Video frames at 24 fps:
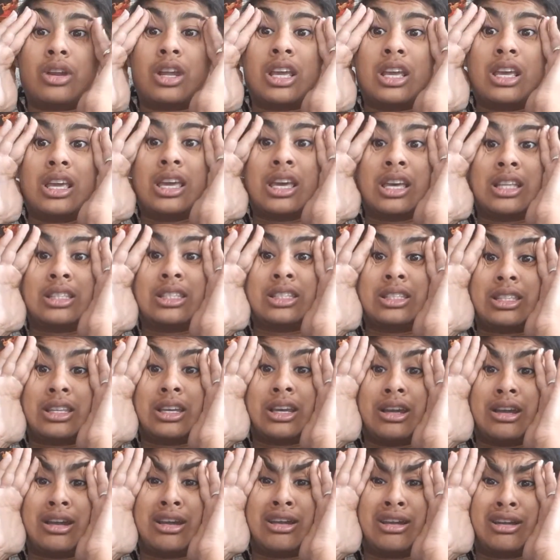he gets
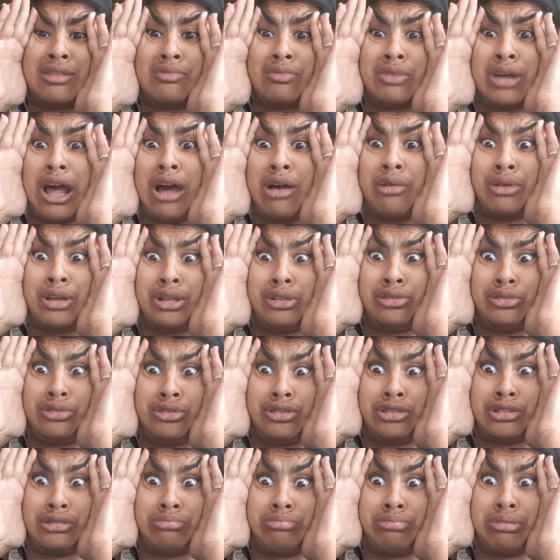there and how it
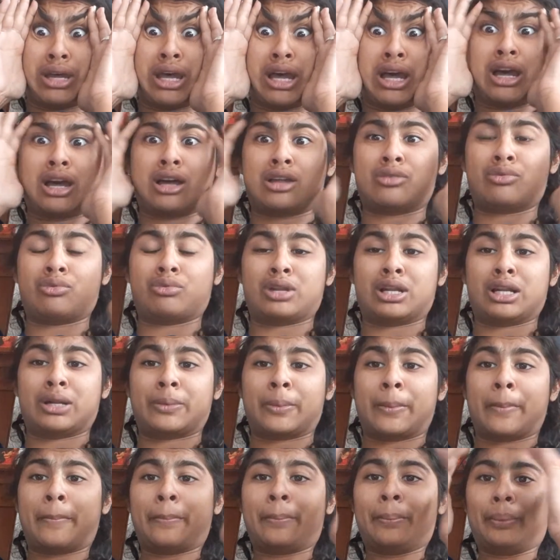looks bad when